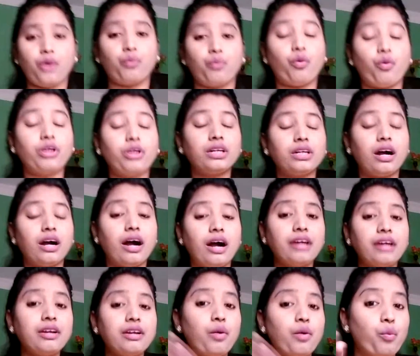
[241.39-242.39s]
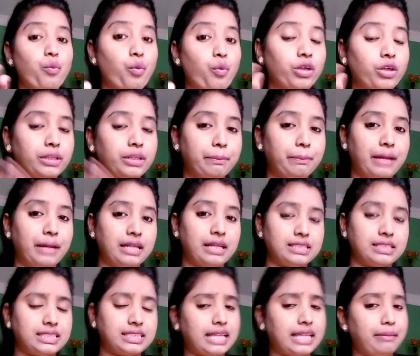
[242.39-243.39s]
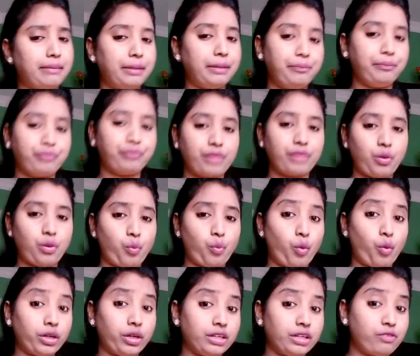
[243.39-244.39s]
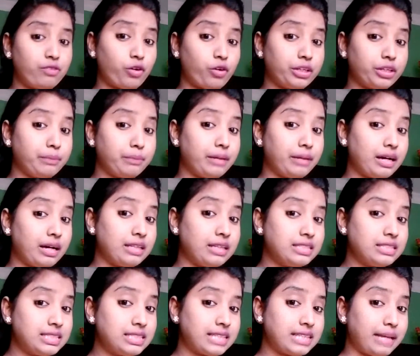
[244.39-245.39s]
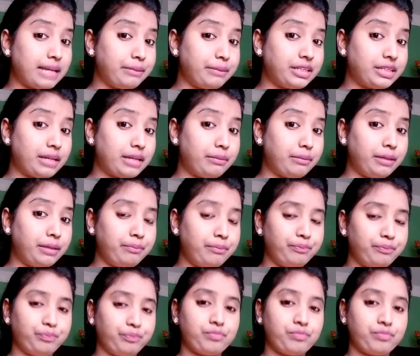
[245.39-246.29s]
What are water plants? Tell me. What are water plants? Tell me, tell me.